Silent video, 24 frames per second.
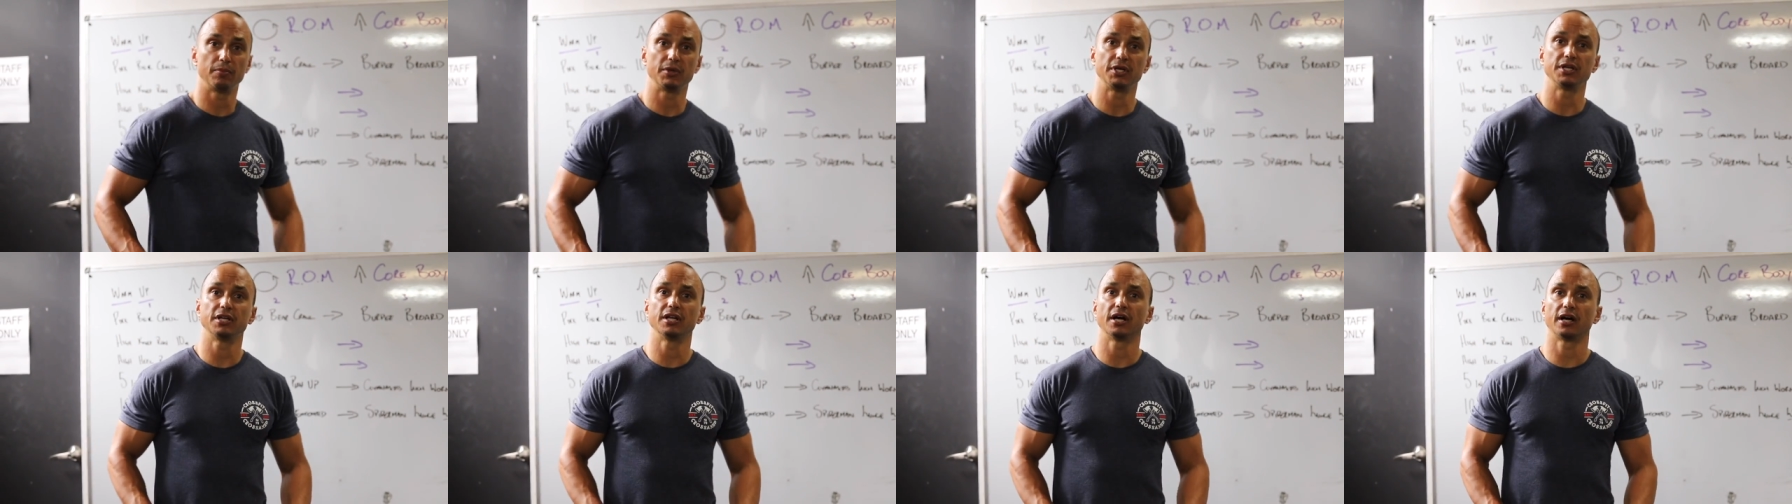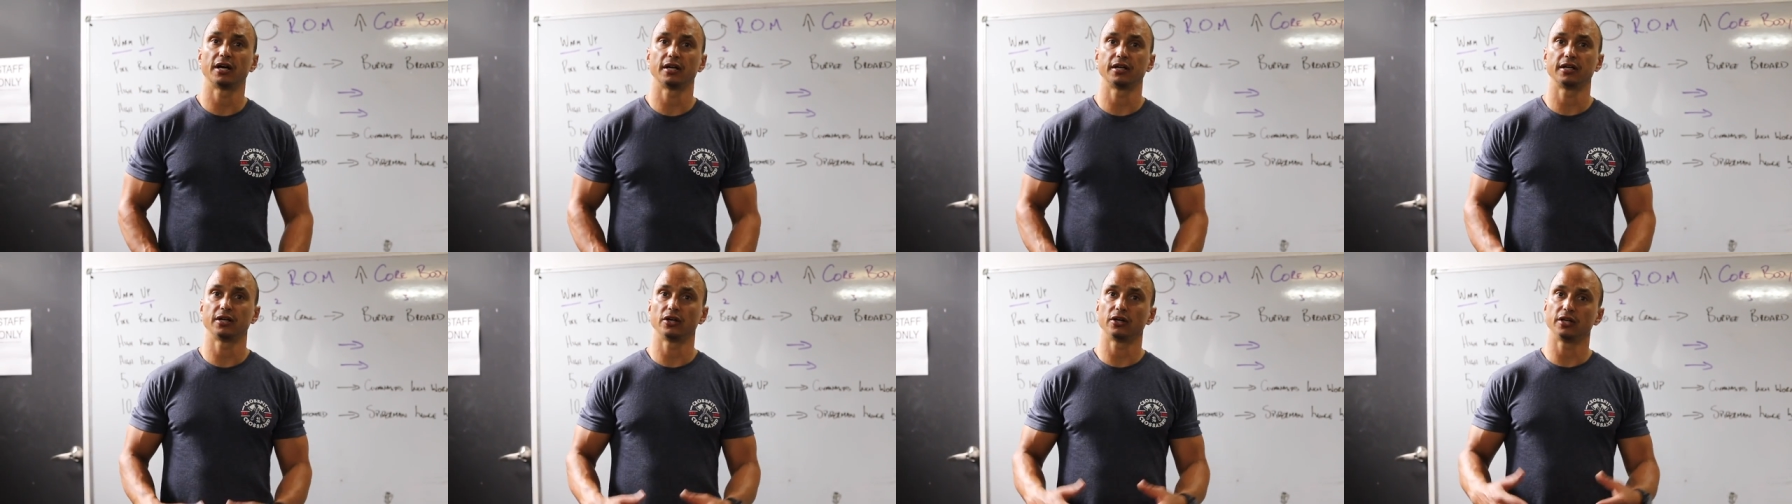be
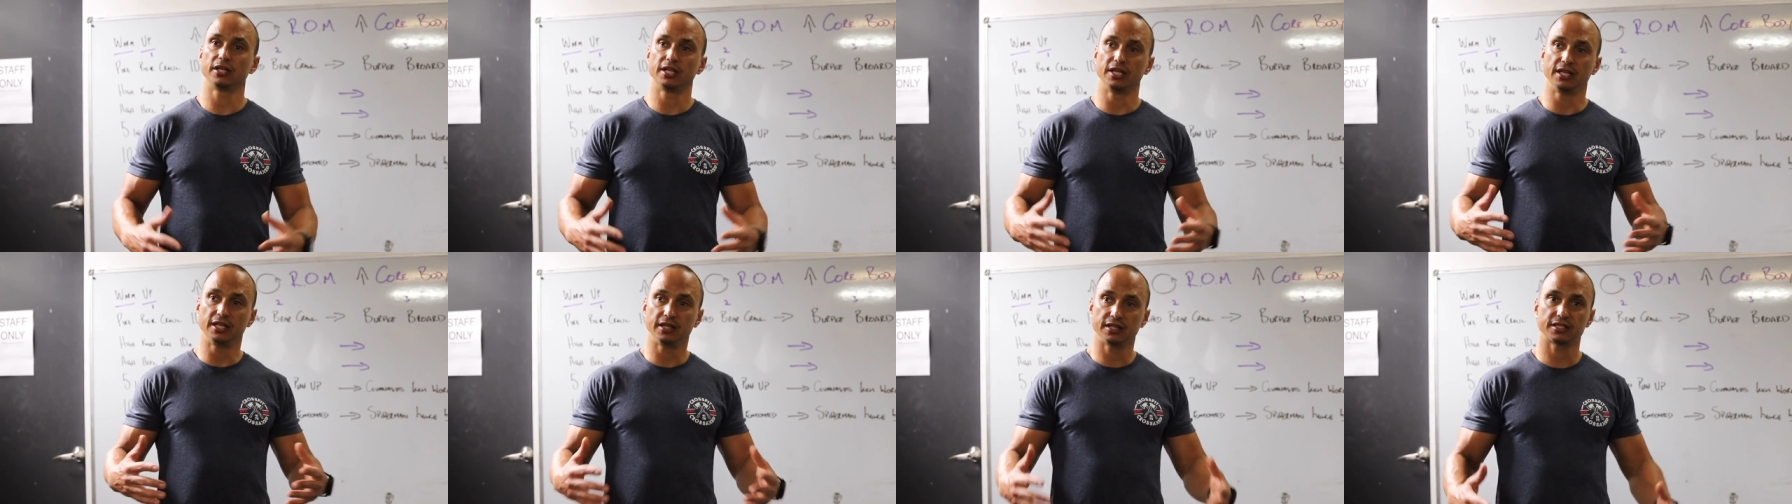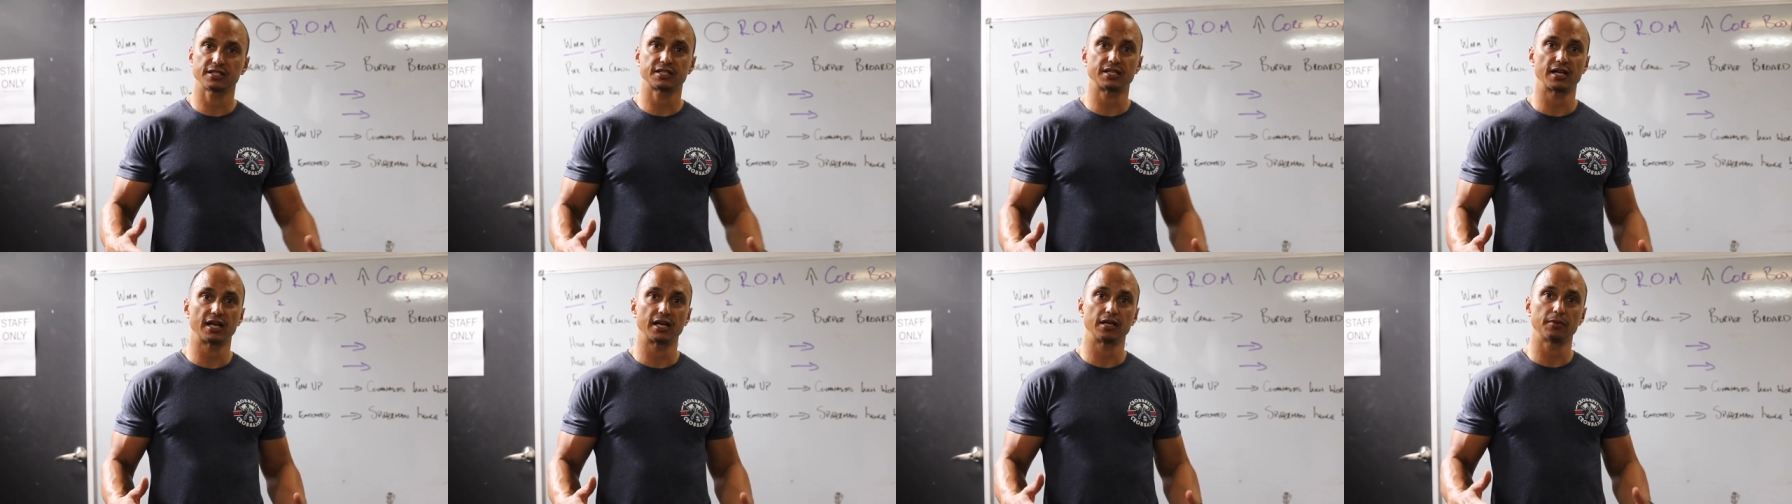done in the
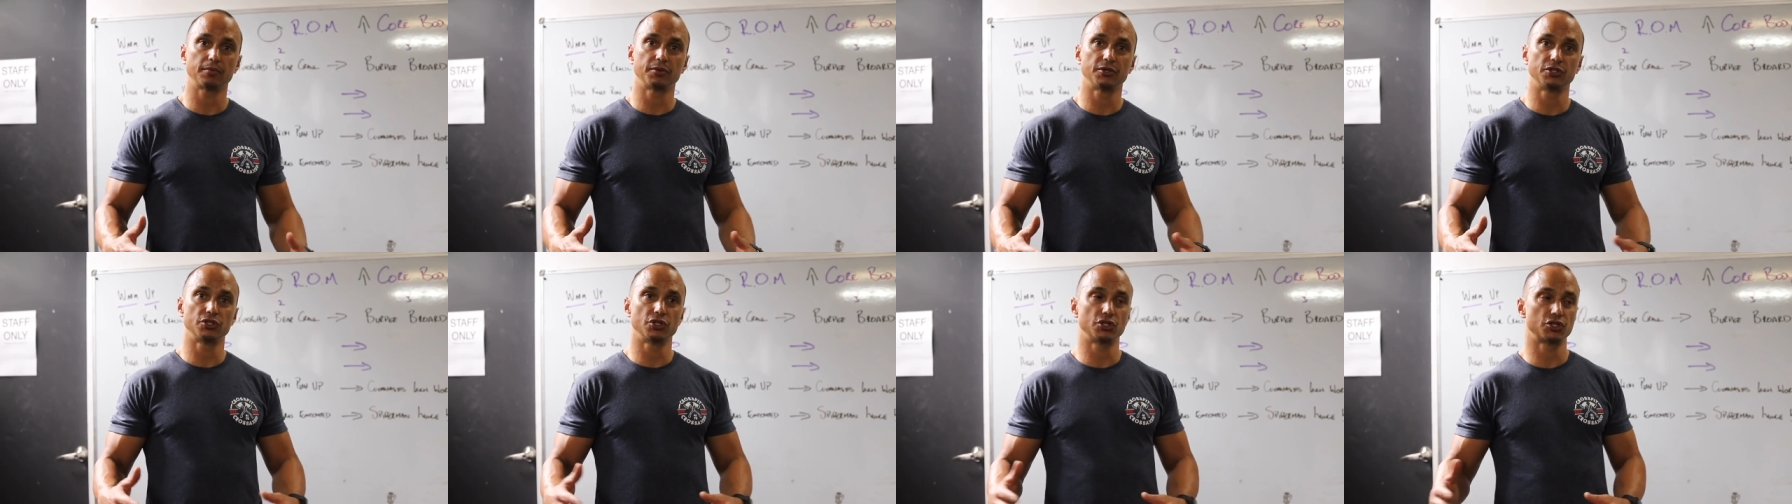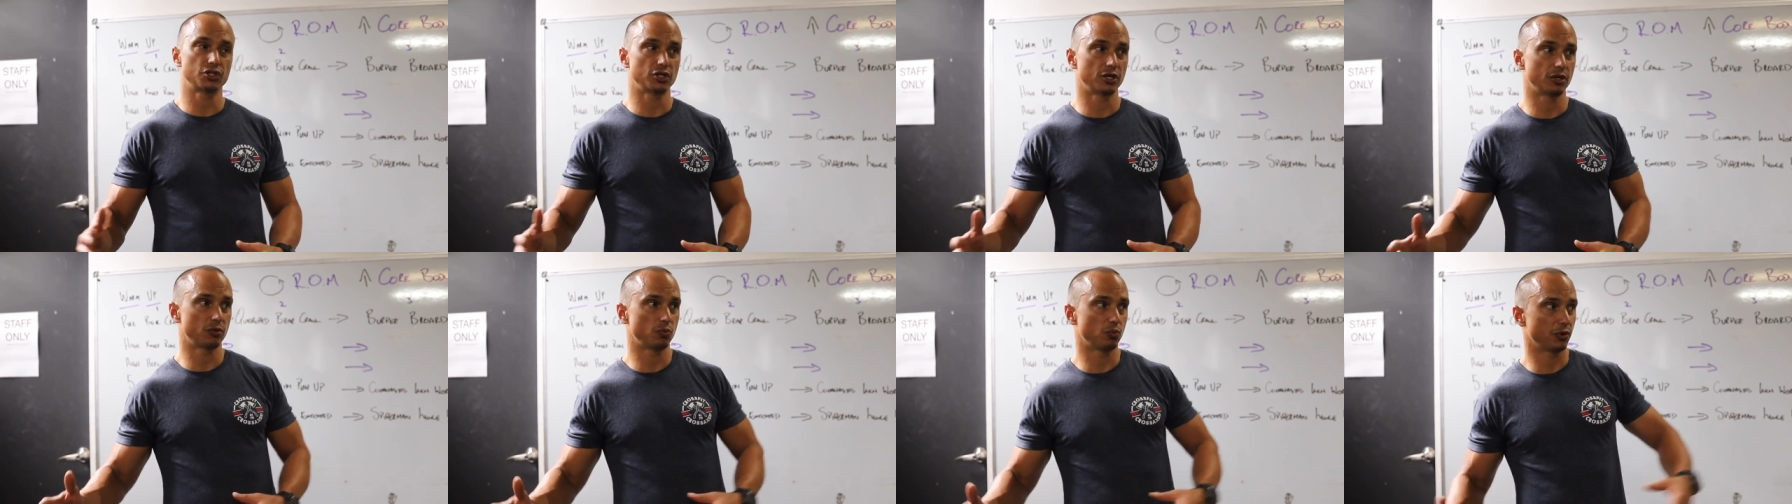static position